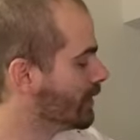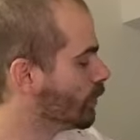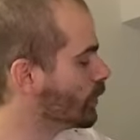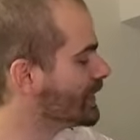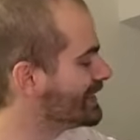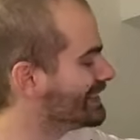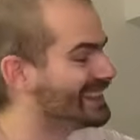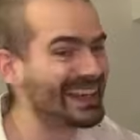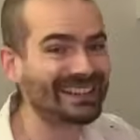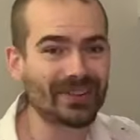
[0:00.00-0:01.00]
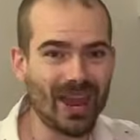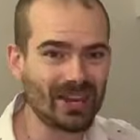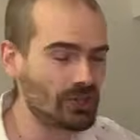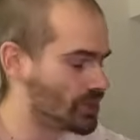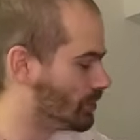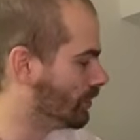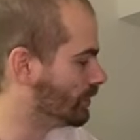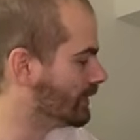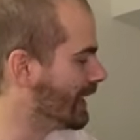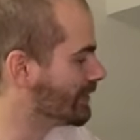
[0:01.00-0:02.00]
within that range
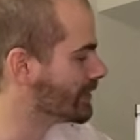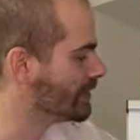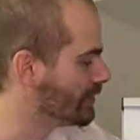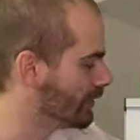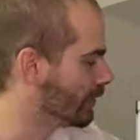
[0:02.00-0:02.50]
on other